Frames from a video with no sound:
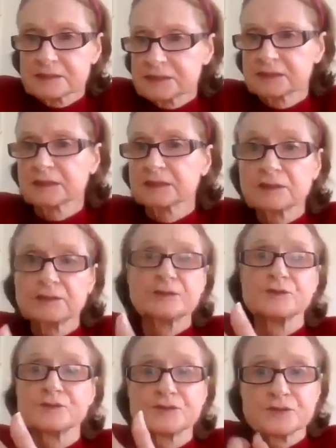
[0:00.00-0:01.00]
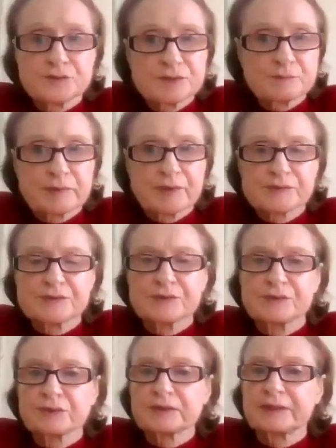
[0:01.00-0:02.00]
Suddenly a new student appears
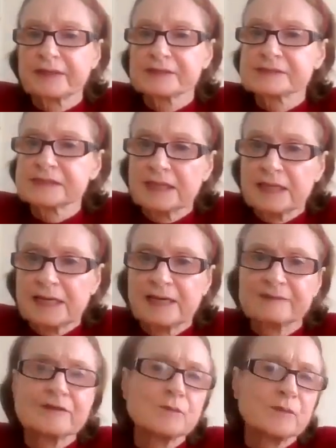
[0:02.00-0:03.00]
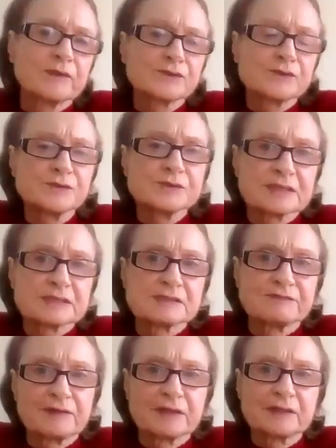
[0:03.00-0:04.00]
in your class. Having one or two sets
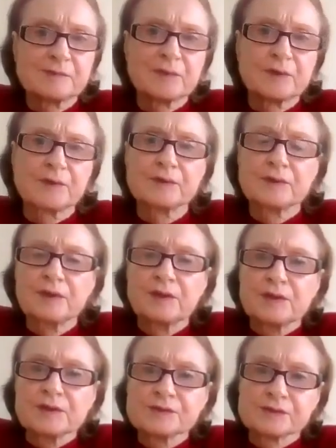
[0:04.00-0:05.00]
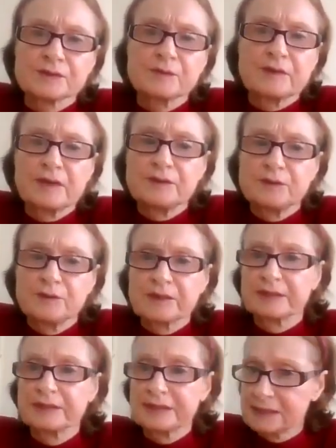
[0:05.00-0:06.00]
available so that you
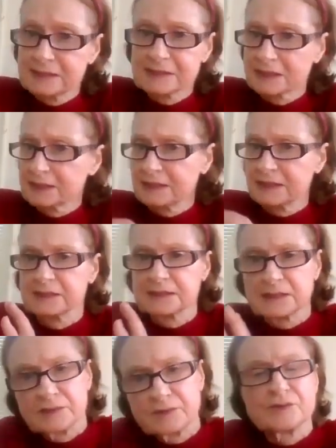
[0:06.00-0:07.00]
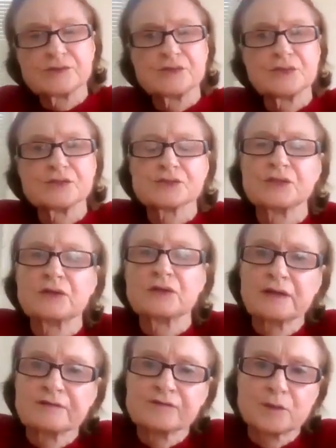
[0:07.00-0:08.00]
can easily continue to teach and
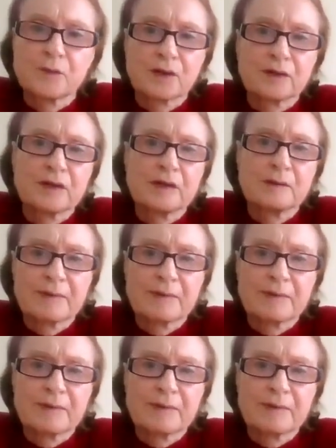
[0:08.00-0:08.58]
not have to worry